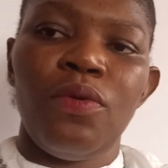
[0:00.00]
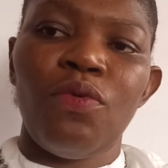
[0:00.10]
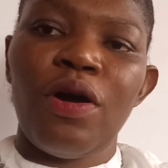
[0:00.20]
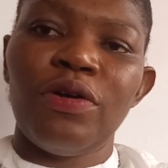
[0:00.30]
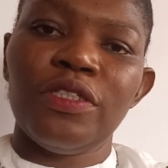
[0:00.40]

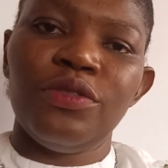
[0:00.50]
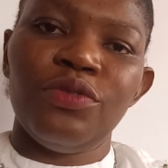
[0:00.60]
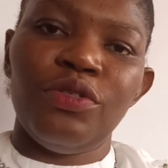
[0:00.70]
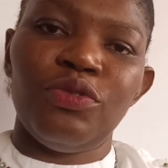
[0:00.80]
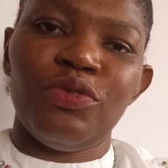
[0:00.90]
Wow, you
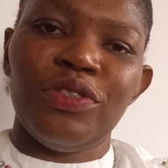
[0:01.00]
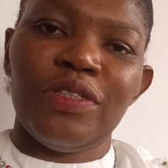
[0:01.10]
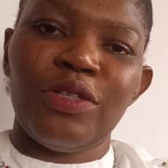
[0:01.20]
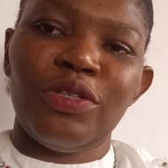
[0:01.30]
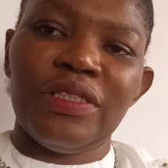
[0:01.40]
know it
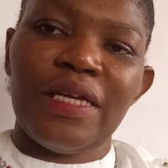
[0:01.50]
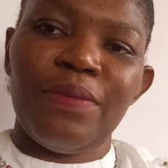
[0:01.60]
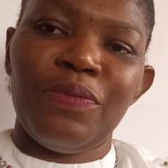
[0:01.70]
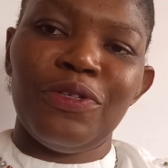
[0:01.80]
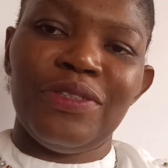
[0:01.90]
was. I thought I
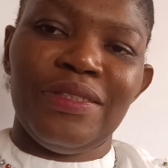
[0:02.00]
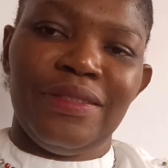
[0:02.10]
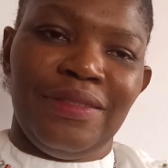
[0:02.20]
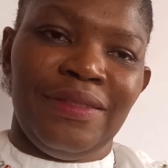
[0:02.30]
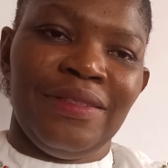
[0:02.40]
paused
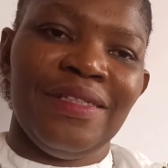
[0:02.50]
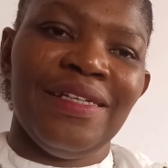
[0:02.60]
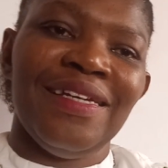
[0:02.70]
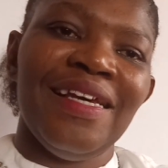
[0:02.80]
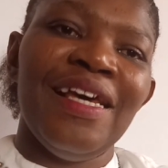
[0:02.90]
it.
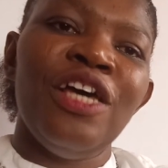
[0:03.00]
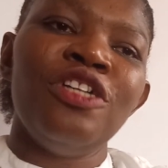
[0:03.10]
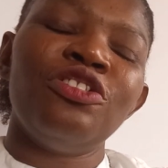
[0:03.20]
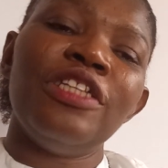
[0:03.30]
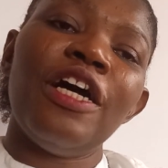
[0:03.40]

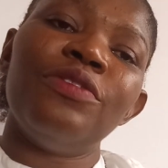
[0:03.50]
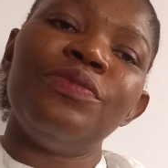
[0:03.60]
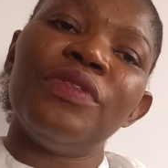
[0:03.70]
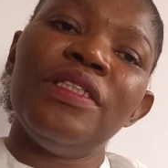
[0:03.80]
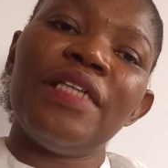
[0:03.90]
So
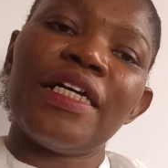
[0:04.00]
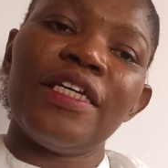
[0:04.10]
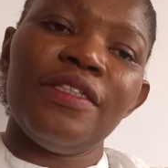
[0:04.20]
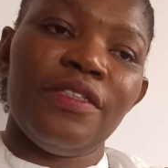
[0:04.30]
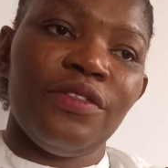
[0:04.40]
now this is a
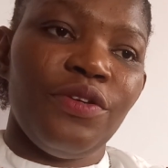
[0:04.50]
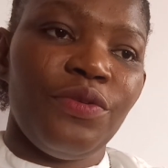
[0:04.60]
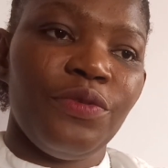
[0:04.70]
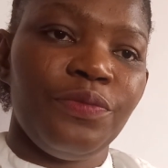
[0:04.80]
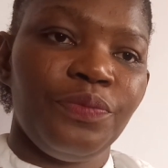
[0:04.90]
case
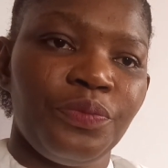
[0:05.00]
scenario.